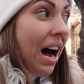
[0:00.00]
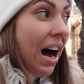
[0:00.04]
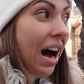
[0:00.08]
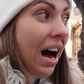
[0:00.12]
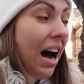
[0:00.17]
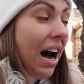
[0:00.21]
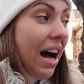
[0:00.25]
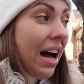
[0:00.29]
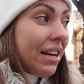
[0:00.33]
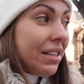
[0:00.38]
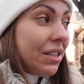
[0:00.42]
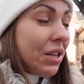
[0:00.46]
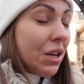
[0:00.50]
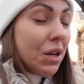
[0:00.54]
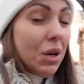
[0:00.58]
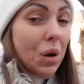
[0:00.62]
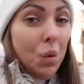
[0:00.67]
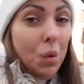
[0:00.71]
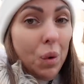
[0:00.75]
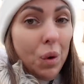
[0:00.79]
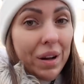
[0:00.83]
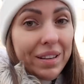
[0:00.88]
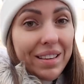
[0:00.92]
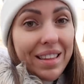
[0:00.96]
And you know
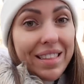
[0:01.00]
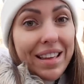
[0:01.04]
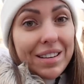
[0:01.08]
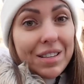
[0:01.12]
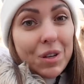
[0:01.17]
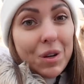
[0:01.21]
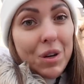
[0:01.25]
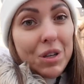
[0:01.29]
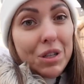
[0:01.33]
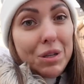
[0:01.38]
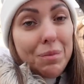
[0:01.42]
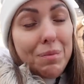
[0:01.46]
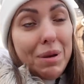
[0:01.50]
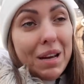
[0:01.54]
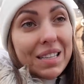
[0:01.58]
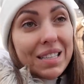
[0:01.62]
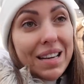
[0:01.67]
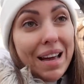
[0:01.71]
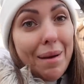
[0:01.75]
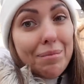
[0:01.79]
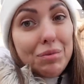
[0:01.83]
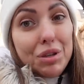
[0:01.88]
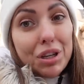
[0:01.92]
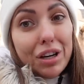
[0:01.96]
what? That's going to be a
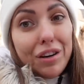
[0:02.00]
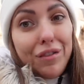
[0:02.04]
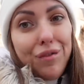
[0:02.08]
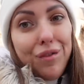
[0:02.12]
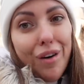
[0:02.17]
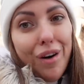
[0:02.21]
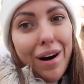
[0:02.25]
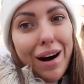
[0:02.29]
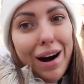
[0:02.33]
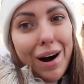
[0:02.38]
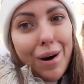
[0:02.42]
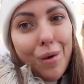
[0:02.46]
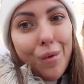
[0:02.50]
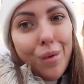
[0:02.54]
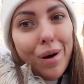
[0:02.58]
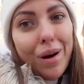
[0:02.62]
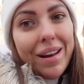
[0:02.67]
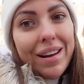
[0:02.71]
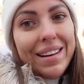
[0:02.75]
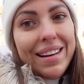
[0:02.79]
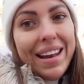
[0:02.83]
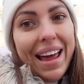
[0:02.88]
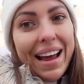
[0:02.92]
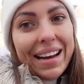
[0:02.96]
subject for our
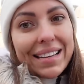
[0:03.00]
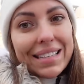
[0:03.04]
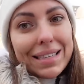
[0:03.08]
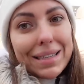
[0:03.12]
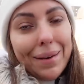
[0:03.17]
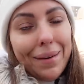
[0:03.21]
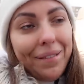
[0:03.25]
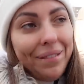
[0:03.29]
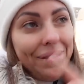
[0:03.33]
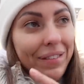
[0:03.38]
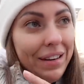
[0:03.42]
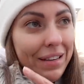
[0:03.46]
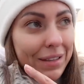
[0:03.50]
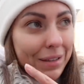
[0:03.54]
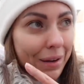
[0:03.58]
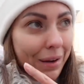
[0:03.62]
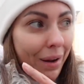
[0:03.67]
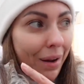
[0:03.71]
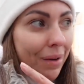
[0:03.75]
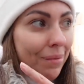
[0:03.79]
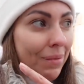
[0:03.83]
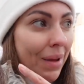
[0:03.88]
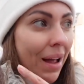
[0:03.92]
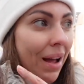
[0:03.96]
next
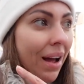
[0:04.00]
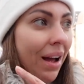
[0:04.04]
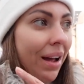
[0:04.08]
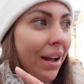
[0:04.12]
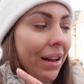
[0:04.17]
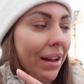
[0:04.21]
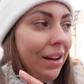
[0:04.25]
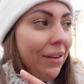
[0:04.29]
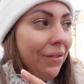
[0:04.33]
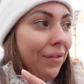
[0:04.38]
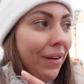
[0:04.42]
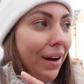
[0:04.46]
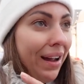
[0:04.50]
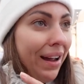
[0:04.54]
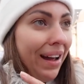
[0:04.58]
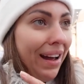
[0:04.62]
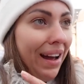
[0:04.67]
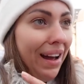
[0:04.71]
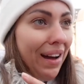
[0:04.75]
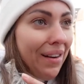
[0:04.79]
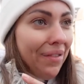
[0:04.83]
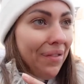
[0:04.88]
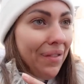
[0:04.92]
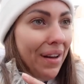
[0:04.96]
video. If I
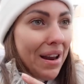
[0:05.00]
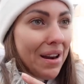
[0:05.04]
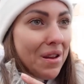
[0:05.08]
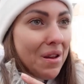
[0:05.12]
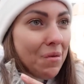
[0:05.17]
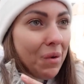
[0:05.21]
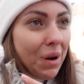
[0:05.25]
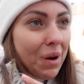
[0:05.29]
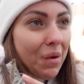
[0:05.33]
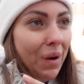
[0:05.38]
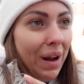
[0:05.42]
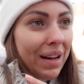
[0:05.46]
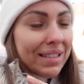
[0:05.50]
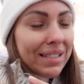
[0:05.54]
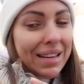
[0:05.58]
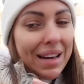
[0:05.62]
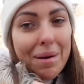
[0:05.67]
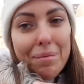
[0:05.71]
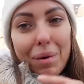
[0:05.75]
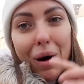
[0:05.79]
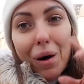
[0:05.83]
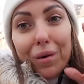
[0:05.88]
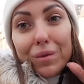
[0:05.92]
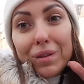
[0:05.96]
have any regrets
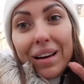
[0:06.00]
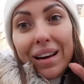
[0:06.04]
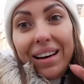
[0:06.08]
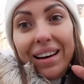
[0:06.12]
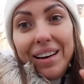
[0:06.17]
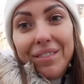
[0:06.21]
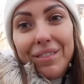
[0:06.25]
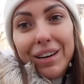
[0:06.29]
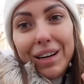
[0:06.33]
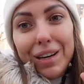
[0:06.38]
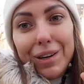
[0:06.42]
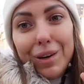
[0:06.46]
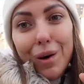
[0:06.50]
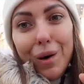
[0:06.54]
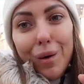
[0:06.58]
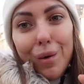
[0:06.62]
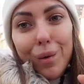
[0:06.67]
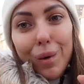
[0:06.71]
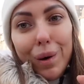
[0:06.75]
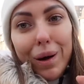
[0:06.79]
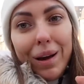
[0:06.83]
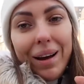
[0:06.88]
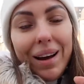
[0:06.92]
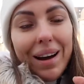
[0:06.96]
about leaving
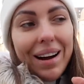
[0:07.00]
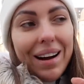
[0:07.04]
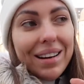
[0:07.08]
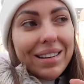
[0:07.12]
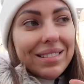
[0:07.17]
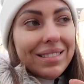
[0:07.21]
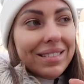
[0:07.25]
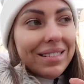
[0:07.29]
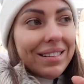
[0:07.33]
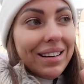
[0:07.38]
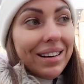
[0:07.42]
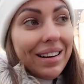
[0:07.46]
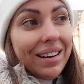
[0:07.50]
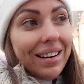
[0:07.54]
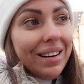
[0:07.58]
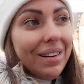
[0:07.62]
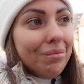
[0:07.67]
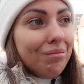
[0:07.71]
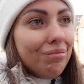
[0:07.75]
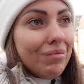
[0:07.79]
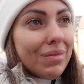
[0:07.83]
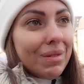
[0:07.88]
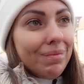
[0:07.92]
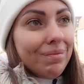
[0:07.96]
Norway and
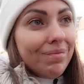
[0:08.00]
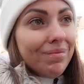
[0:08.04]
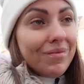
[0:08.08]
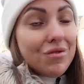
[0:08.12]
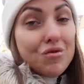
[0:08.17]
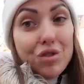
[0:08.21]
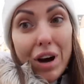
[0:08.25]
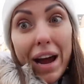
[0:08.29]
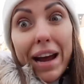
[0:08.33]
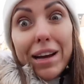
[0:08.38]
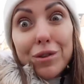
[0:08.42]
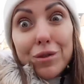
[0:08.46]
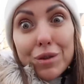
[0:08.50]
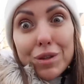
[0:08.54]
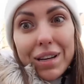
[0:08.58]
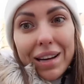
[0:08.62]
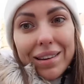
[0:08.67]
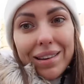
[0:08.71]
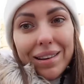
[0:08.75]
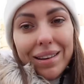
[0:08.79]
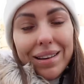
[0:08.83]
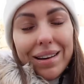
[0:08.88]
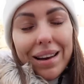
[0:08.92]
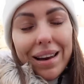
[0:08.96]
trying to
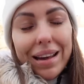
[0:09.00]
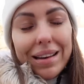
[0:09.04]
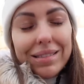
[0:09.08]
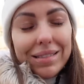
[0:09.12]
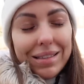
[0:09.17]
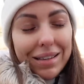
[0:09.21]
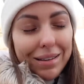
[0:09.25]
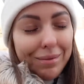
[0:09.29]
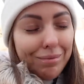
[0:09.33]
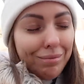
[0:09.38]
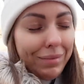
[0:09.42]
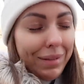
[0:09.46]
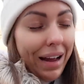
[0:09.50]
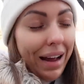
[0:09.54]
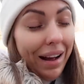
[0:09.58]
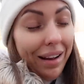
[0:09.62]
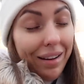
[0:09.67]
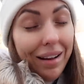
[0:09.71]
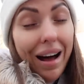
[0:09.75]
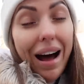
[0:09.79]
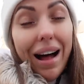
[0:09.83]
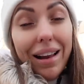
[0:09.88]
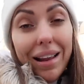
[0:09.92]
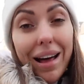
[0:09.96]
settle in London, yeah,
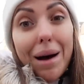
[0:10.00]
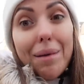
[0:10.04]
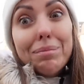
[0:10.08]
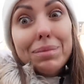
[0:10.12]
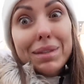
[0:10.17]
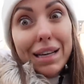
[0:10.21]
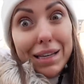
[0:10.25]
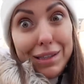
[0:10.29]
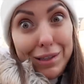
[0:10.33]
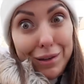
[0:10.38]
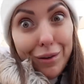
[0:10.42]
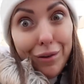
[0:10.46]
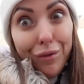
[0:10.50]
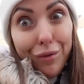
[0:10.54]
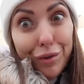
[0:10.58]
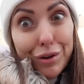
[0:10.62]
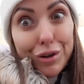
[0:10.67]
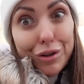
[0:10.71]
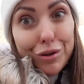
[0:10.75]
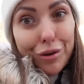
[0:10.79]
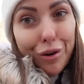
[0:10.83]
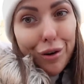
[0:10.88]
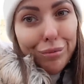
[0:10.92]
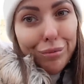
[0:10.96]
I'll update you for sure.